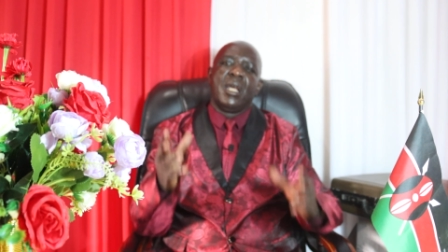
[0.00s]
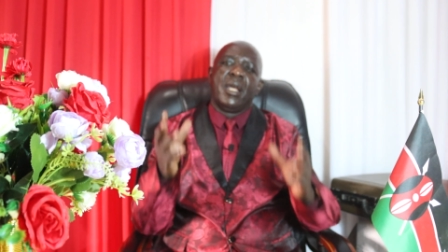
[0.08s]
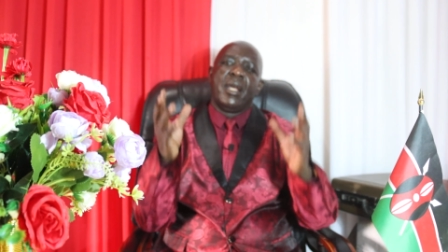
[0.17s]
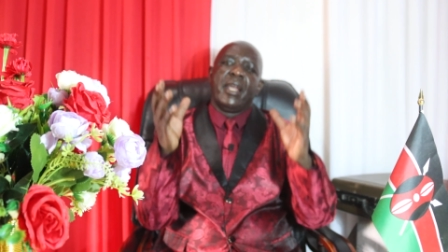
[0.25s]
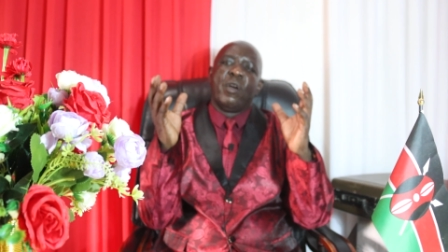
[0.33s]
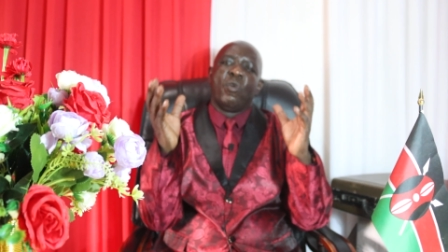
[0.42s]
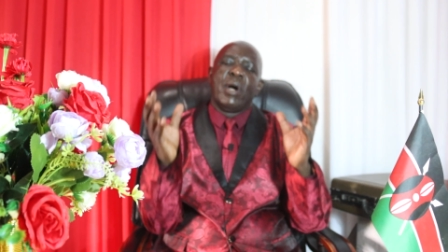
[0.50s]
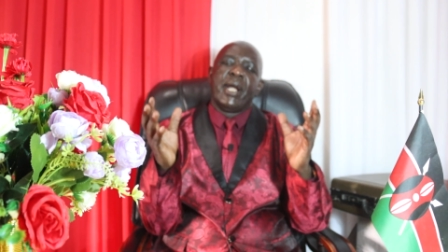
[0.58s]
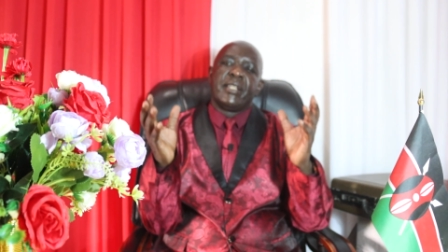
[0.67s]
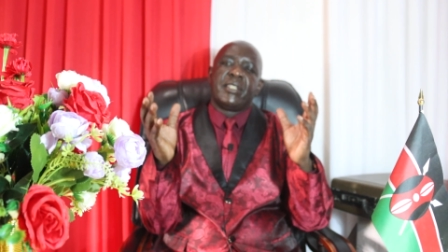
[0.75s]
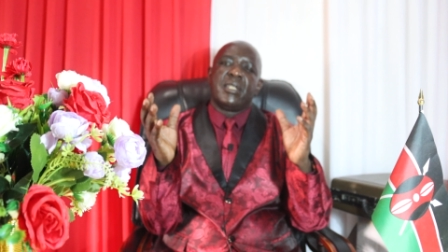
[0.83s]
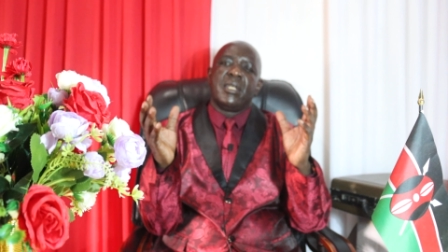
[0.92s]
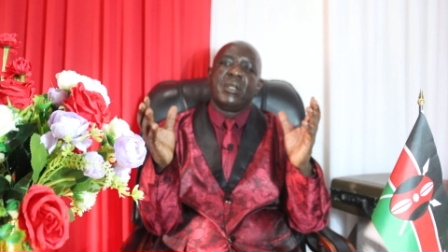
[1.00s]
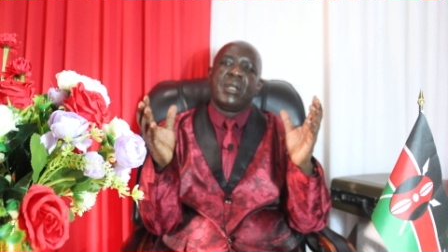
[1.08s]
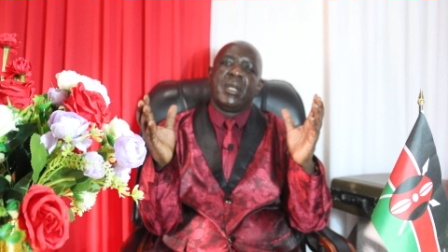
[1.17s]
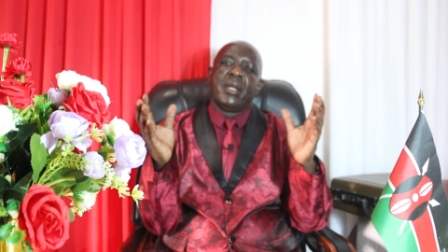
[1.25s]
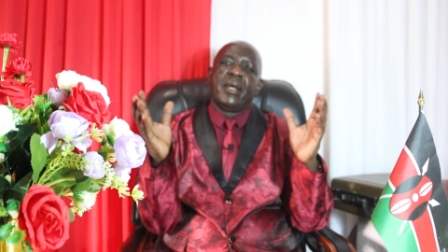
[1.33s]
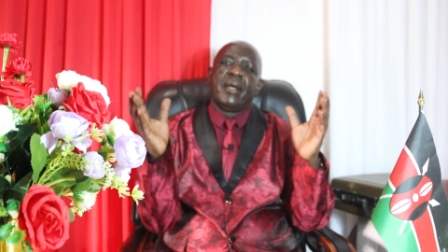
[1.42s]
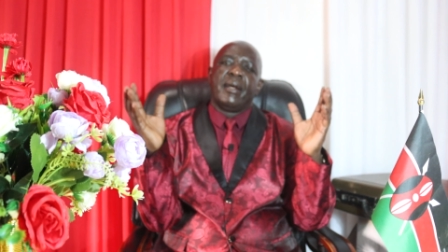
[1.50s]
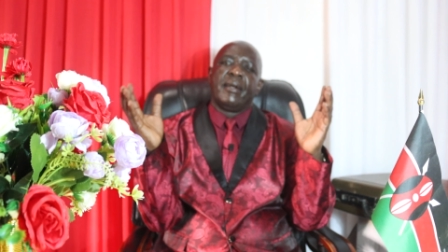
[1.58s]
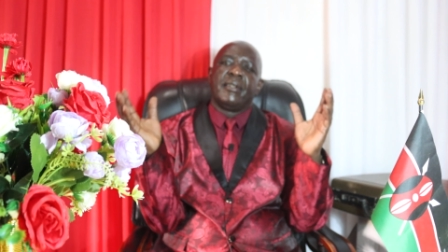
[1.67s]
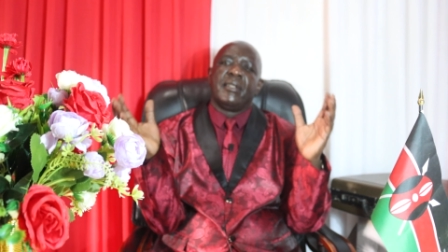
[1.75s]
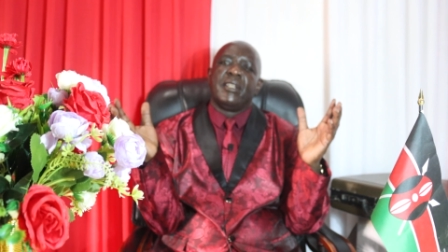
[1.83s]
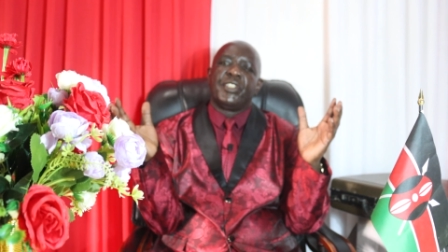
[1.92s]
A white
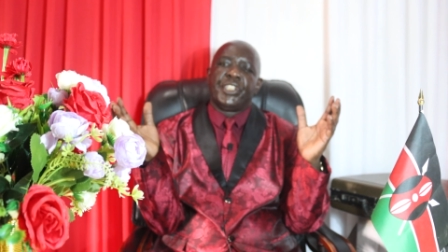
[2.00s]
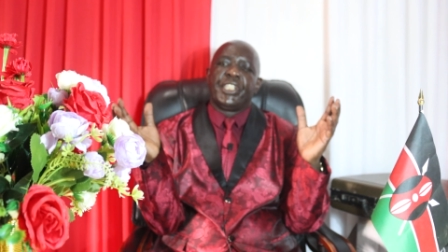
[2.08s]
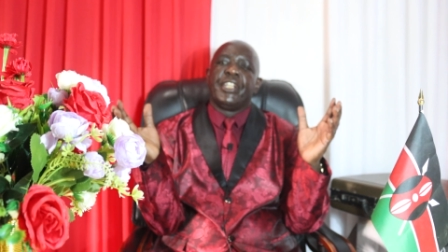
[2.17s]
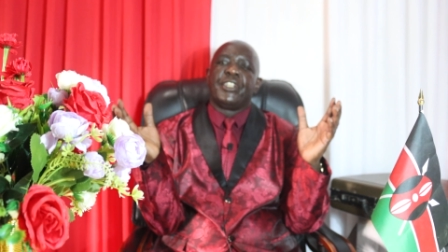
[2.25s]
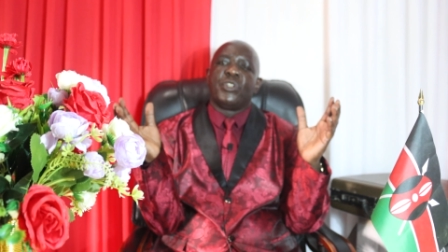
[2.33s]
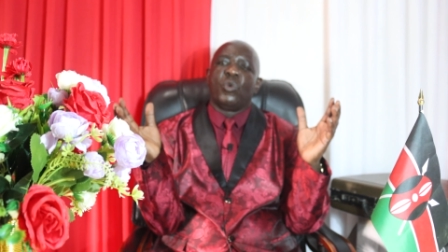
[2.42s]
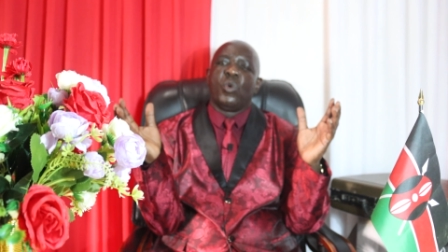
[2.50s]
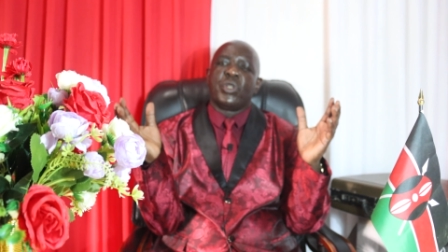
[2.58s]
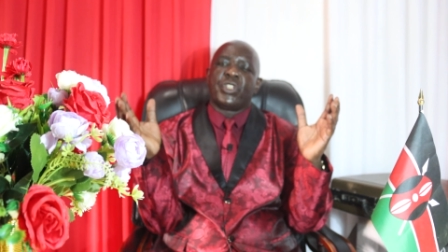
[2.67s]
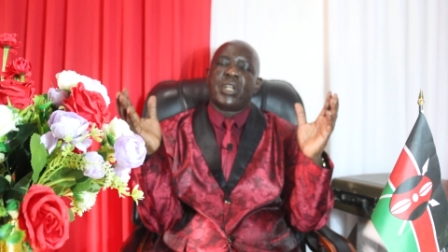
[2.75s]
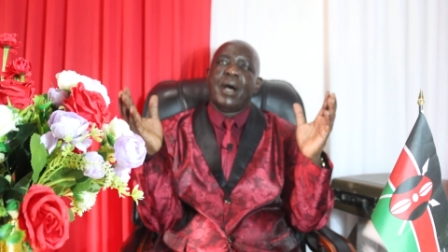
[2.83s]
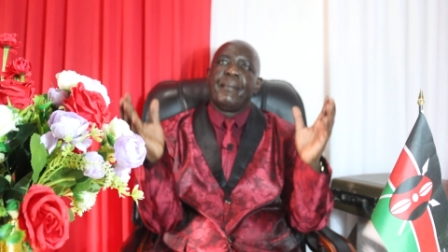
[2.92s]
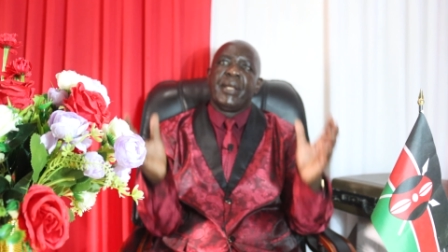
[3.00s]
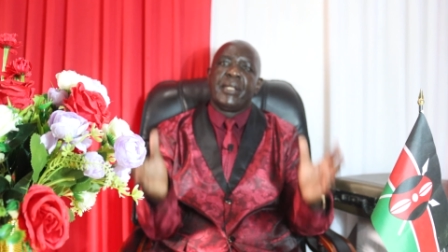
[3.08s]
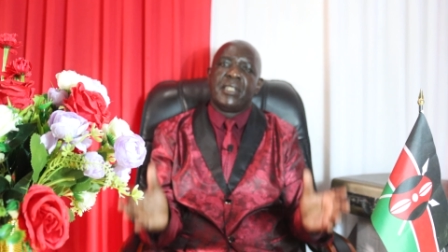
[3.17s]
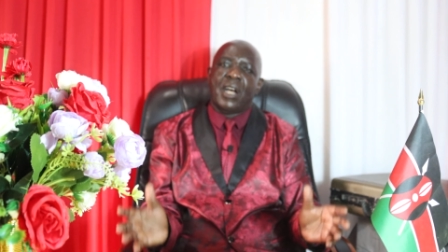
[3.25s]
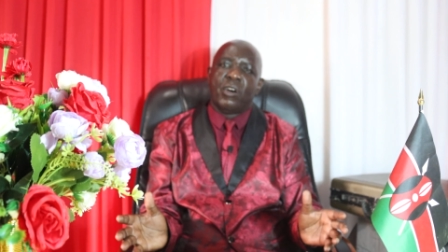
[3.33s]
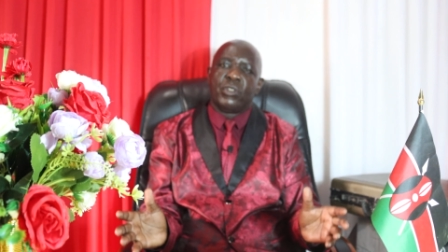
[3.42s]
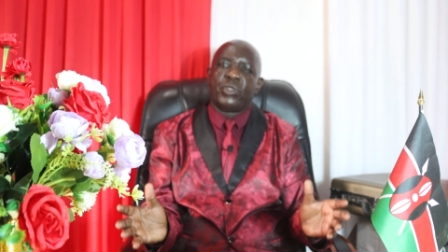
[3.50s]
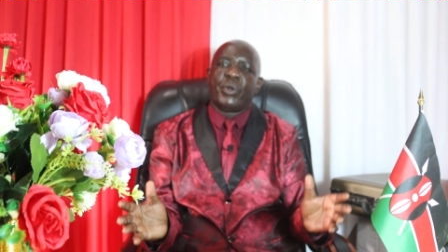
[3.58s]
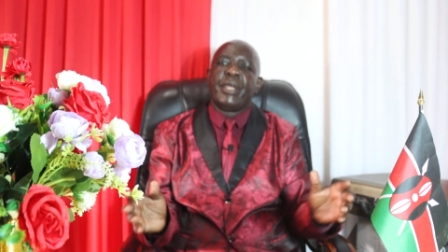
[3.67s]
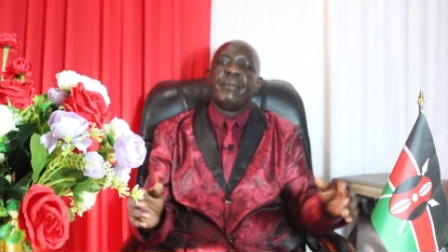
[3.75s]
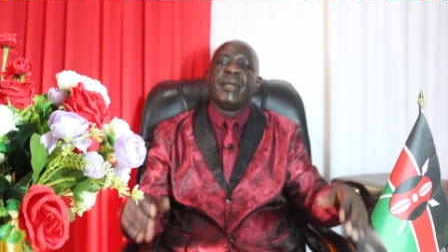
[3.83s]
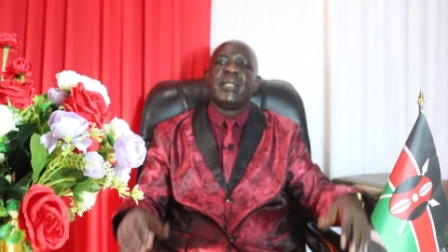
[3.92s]
sheet was coming down to
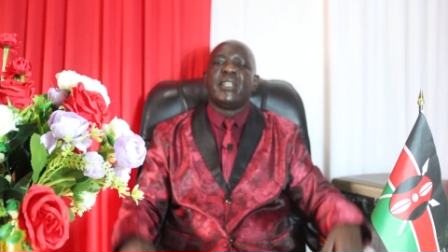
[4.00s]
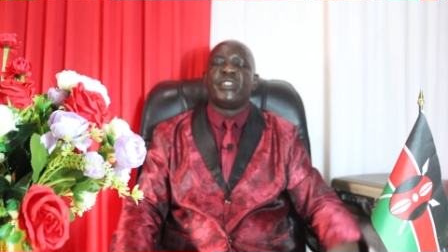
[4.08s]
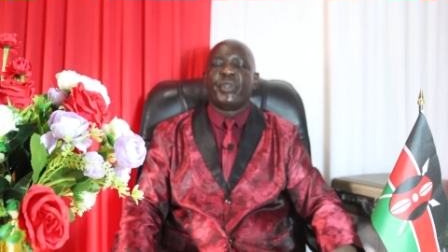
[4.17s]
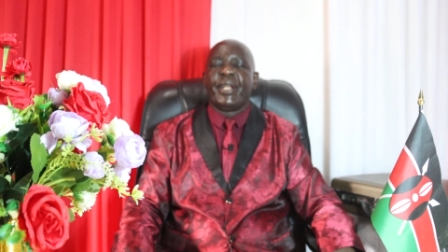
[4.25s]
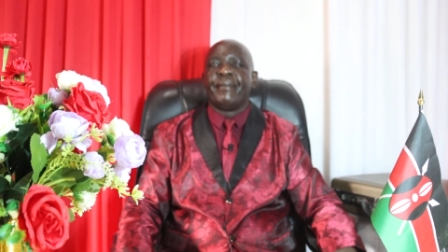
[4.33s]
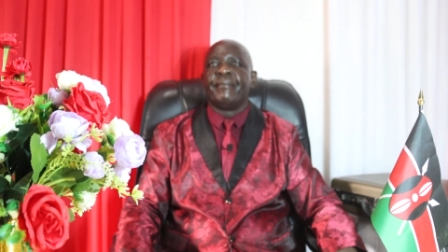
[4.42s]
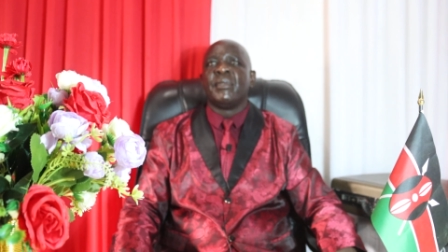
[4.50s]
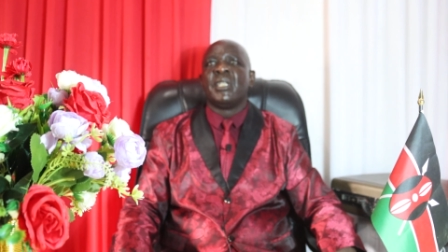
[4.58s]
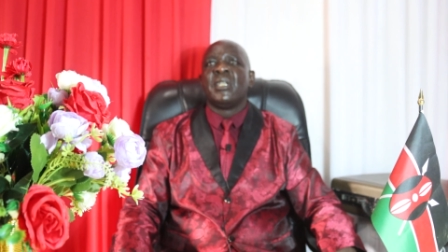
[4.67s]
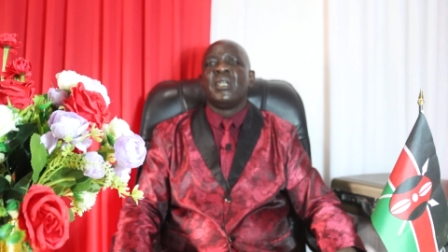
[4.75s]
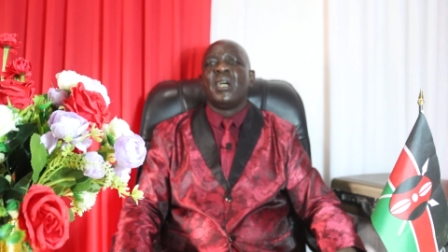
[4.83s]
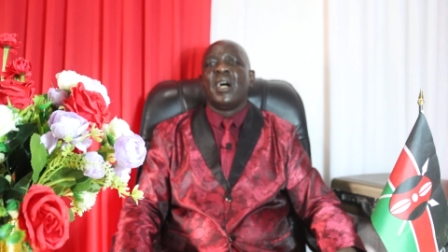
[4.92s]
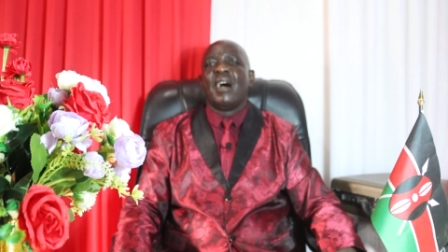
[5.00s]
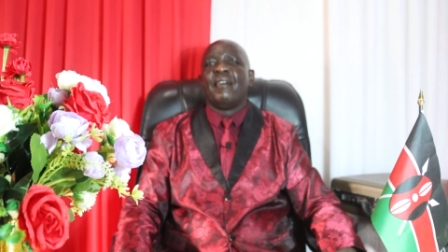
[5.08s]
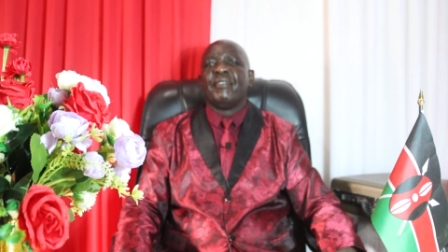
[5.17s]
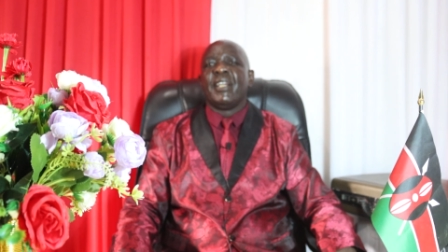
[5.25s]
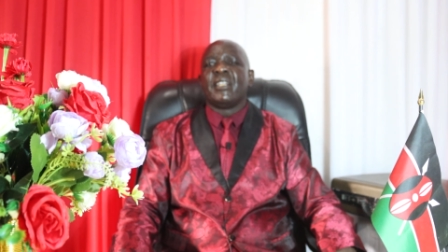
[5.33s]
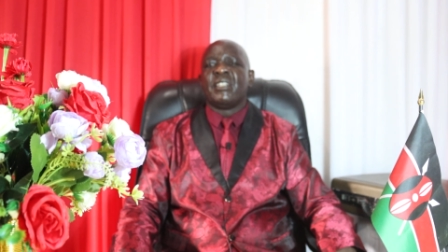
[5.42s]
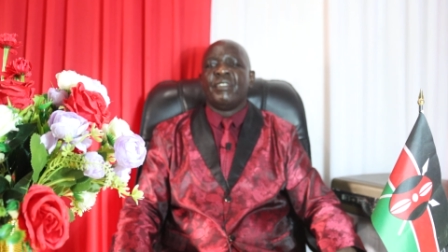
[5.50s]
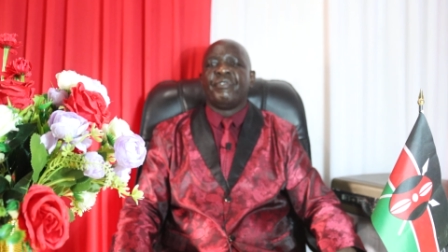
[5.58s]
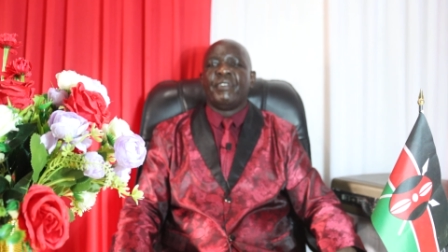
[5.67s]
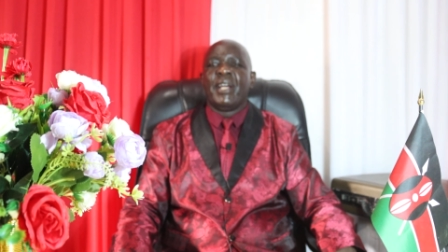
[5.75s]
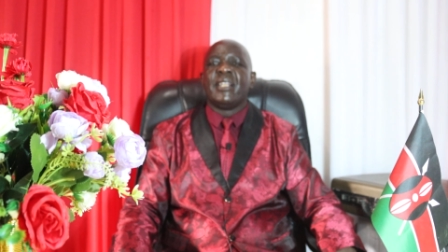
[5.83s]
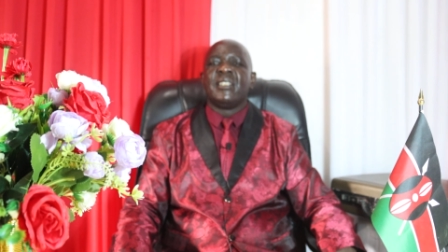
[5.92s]
him in a dream, having
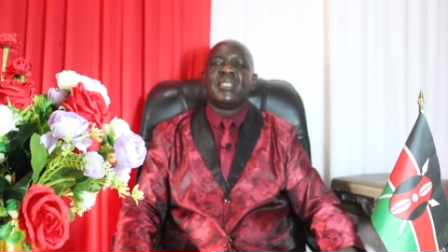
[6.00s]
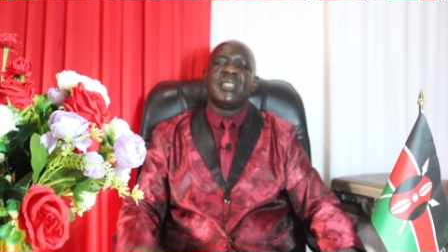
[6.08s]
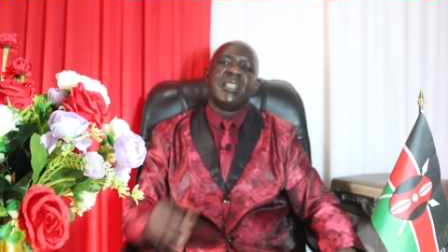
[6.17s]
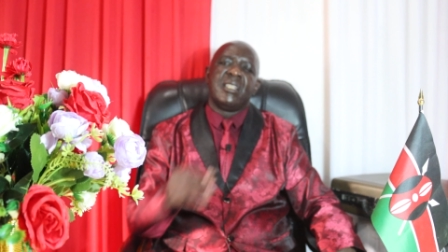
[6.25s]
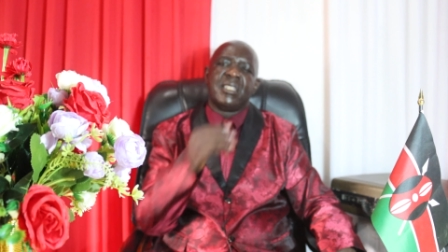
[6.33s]
different